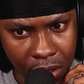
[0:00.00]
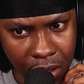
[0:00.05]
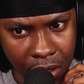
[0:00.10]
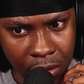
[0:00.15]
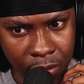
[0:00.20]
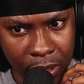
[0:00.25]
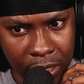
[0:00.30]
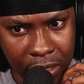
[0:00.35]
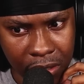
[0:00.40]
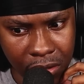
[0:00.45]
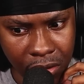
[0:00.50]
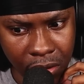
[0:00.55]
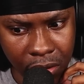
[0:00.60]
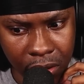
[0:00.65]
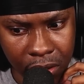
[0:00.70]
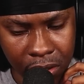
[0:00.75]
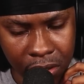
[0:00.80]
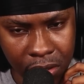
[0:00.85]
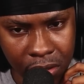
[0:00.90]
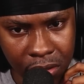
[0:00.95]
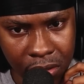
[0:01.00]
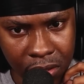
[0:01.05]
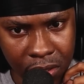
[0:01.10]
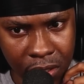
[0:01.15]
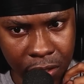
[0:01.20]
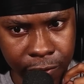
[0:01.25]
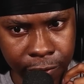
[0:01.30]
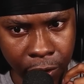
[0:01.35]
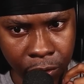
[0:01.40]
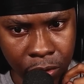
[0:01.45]
Oh my god. Is this
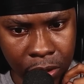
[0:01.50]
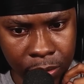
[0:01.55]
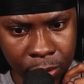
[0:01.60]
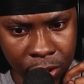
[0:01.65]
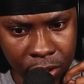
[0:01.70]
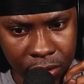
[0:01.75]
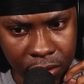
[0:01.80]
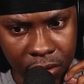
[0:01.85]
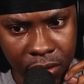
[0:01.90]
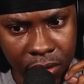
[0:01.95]
Voldemort?